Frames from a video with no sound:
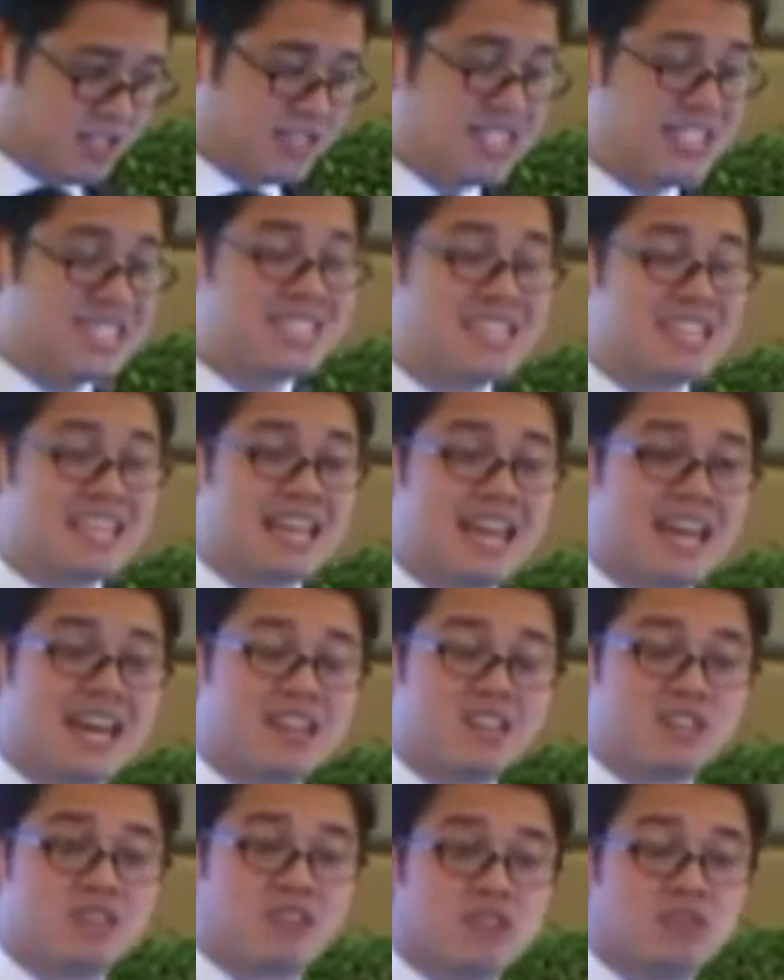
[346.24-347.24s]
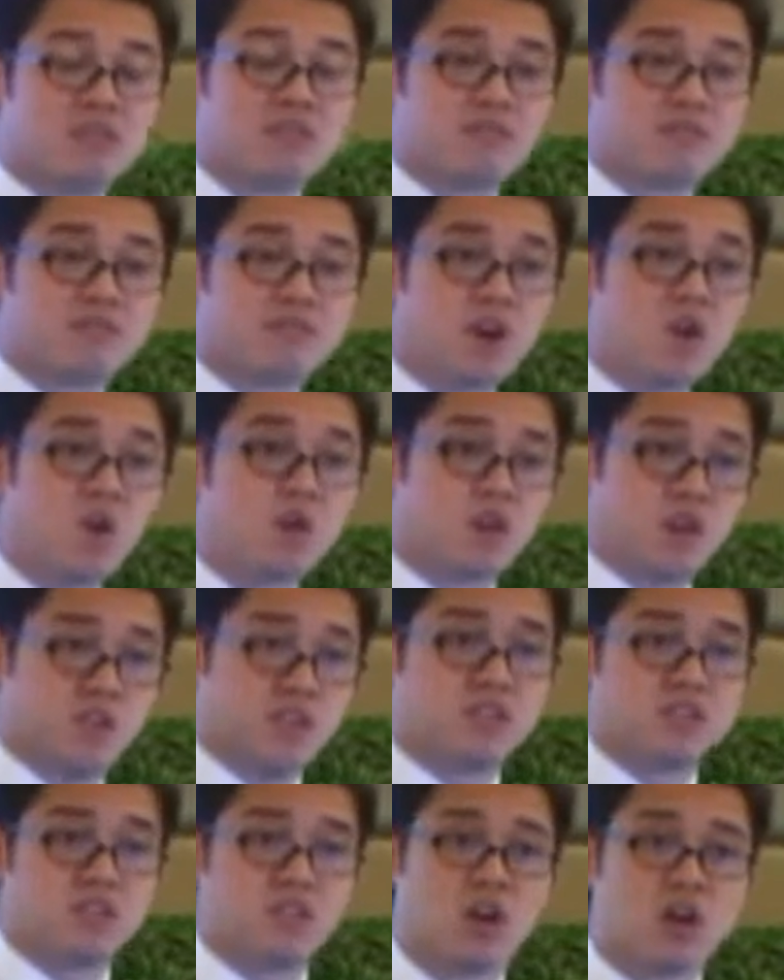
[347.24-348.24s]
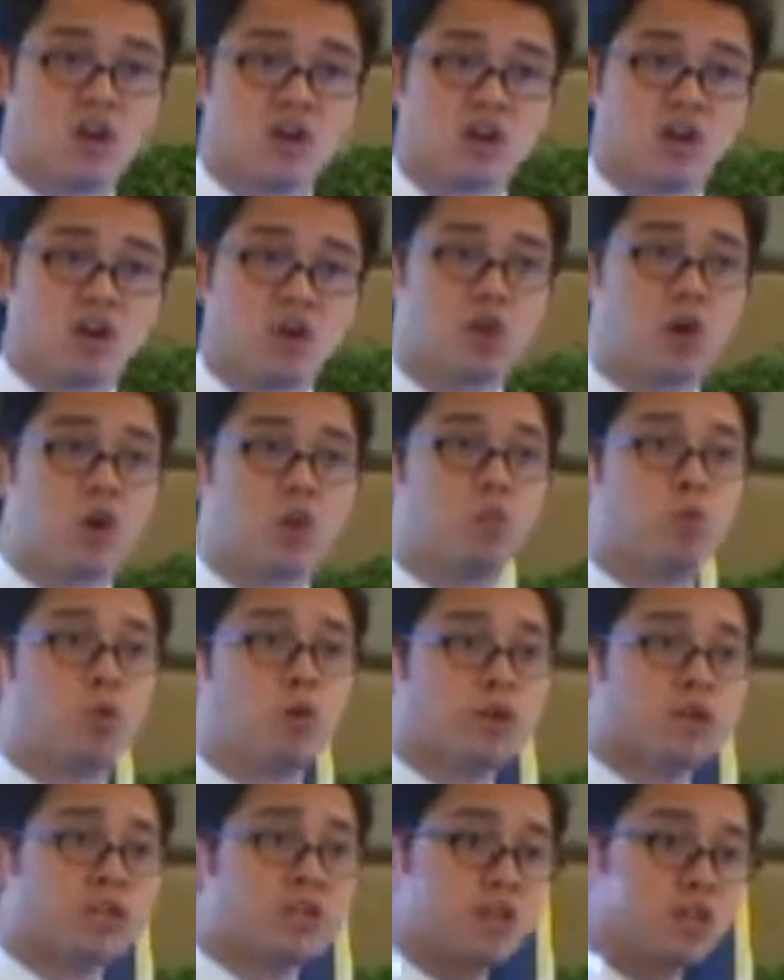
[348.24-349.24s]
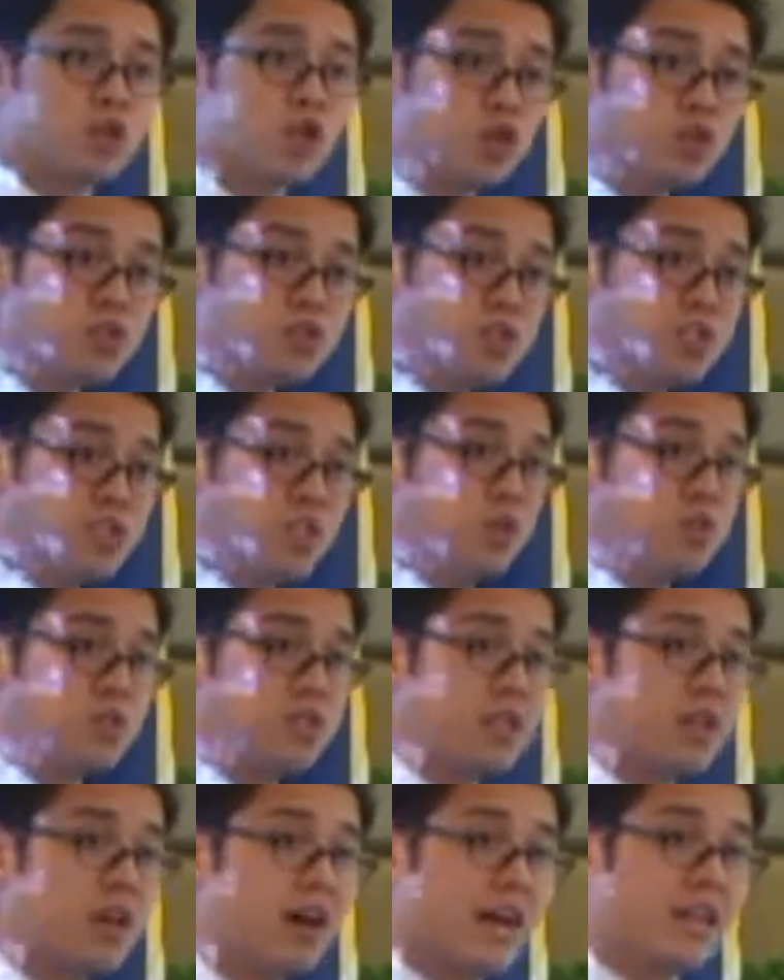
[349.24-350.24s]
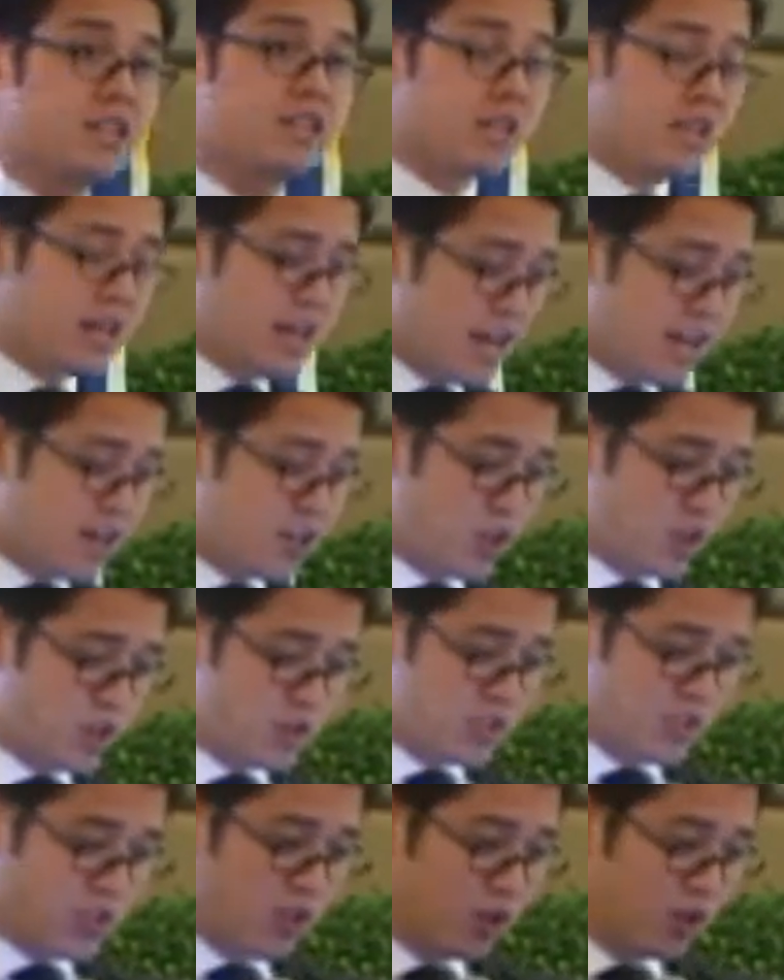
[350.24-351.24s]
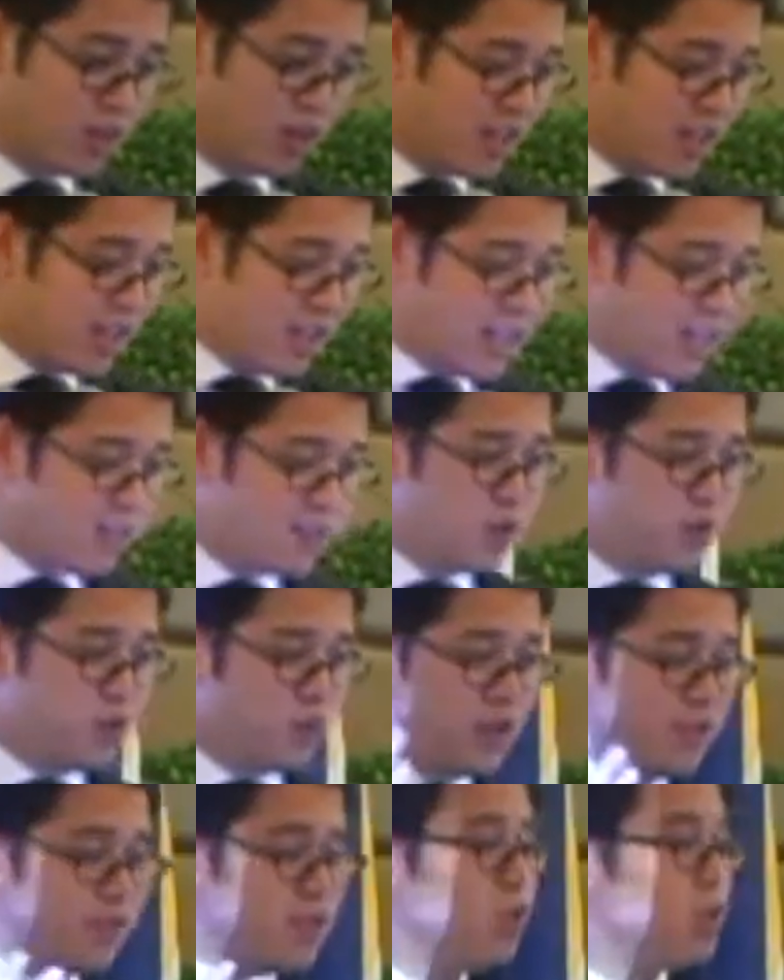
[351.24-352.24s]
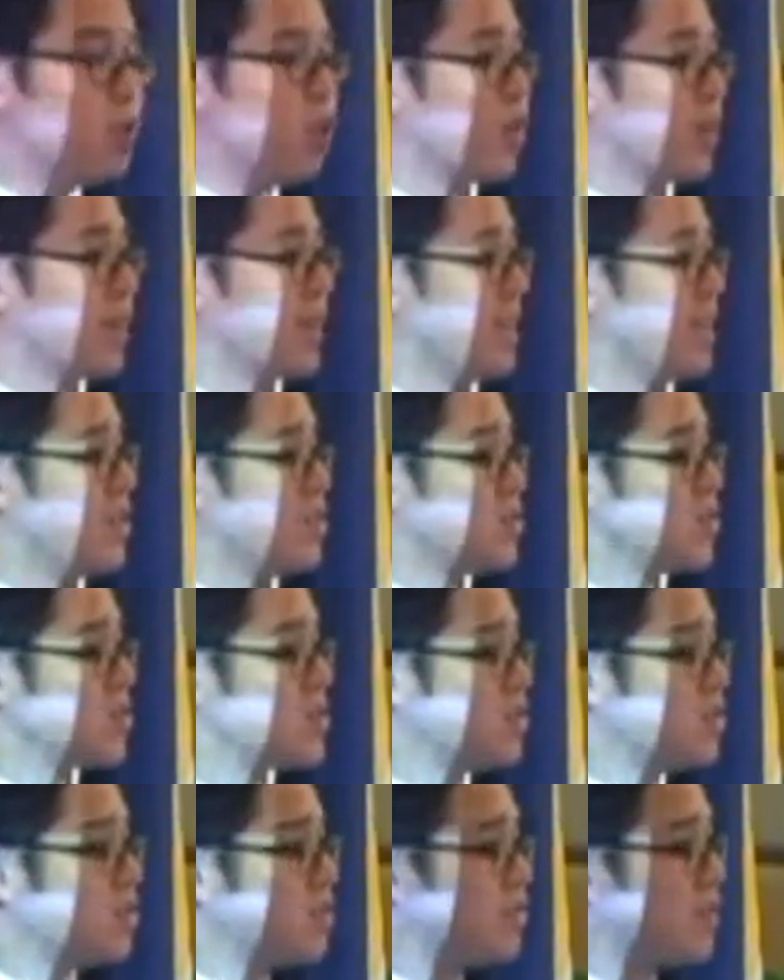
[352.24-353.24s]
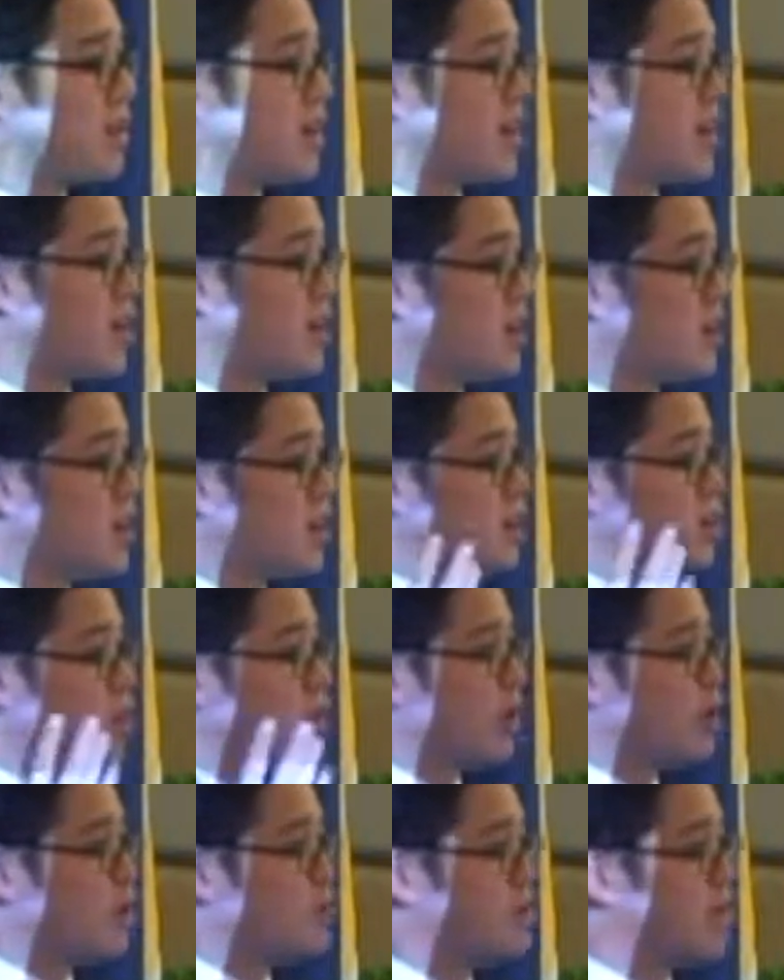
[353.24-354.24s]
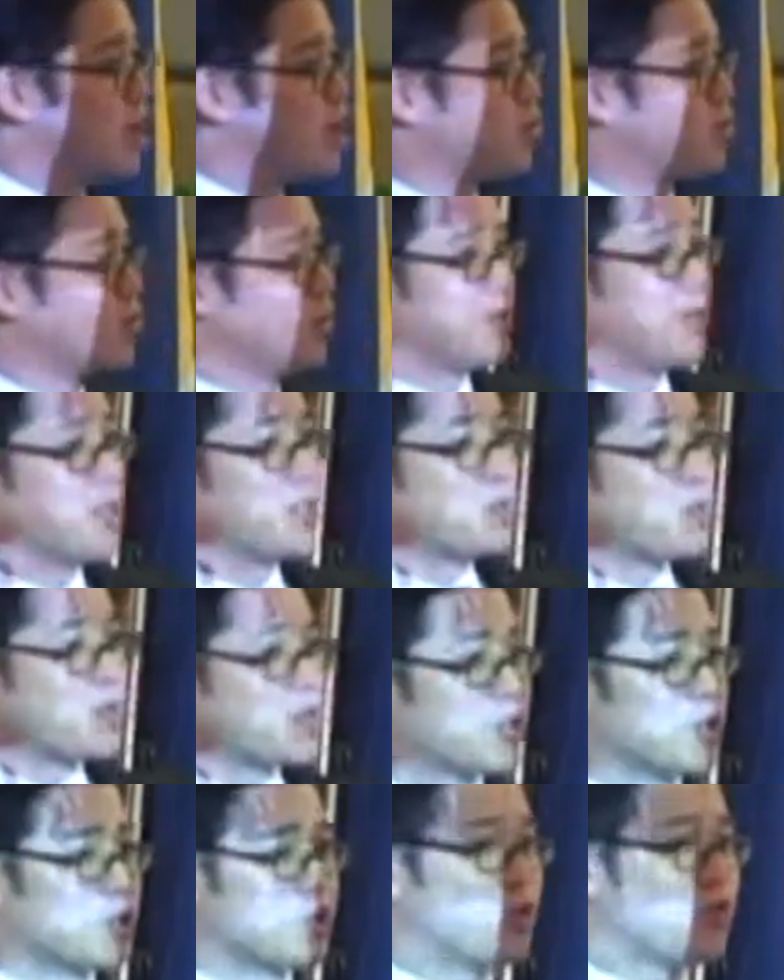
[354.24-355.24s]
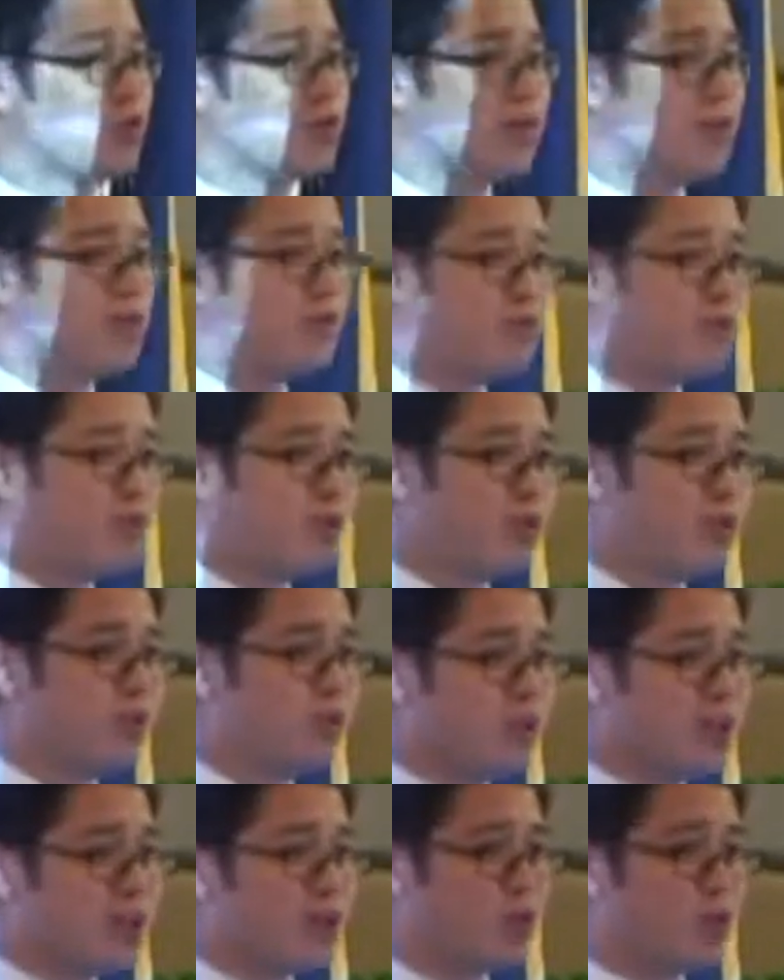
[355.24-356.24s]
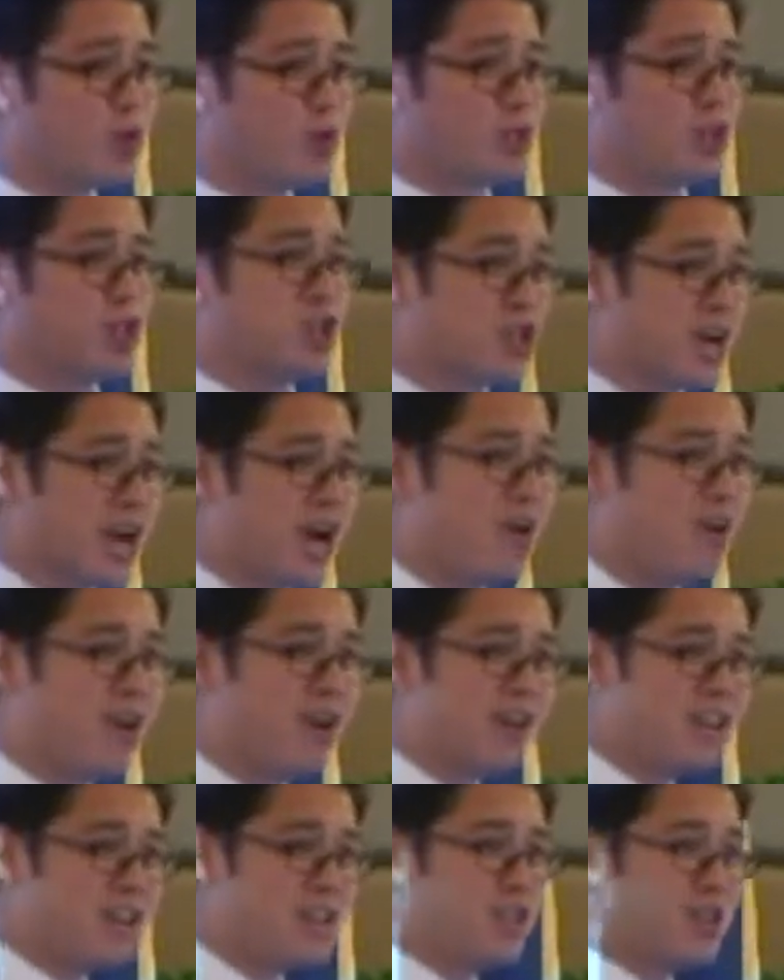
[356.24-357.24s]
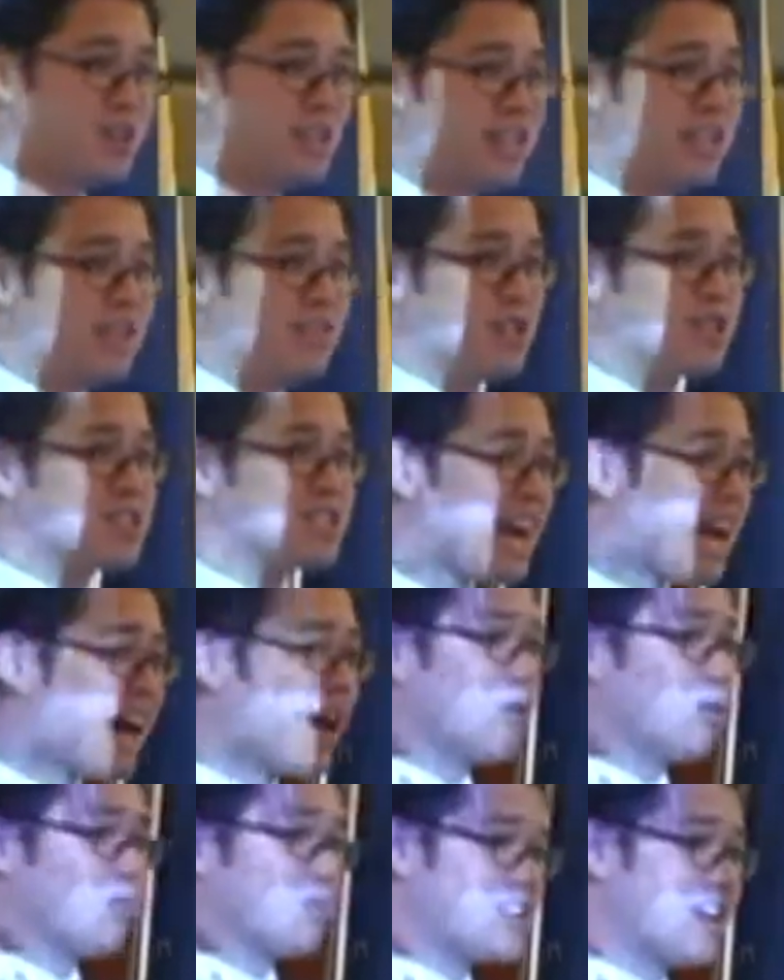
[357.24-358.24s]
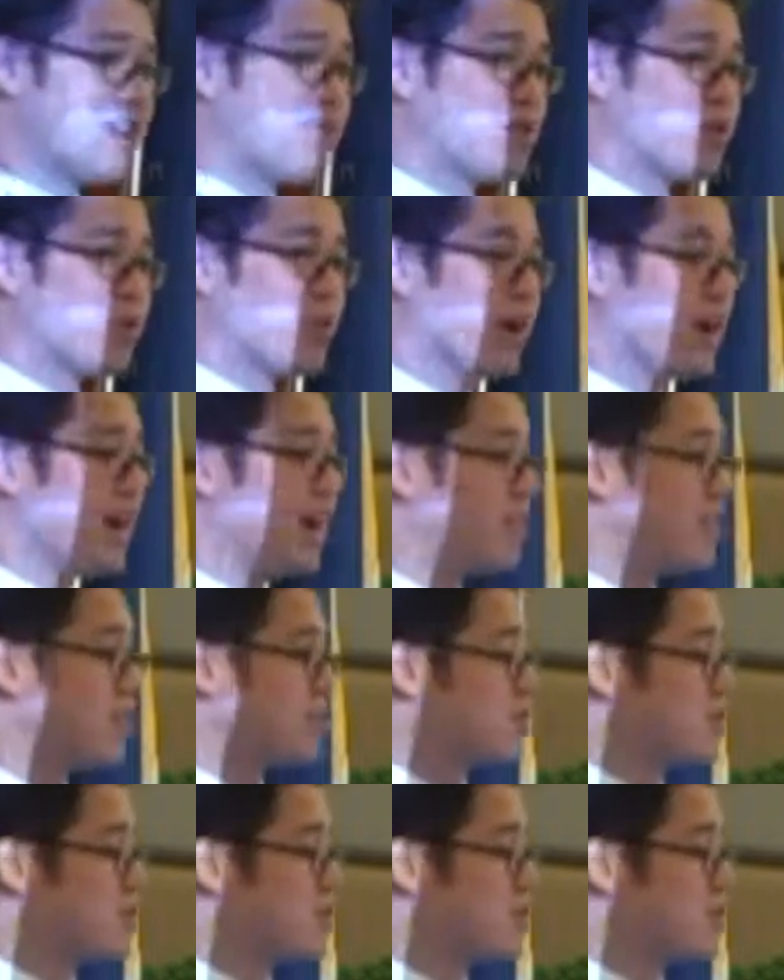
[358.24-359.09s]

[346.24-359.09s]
Disneyland sort of focus on what constitutes delight. And also, if you're walking into sort of your hotel room, you switch on your rainfall water shower and you leave your towels everywhere and you're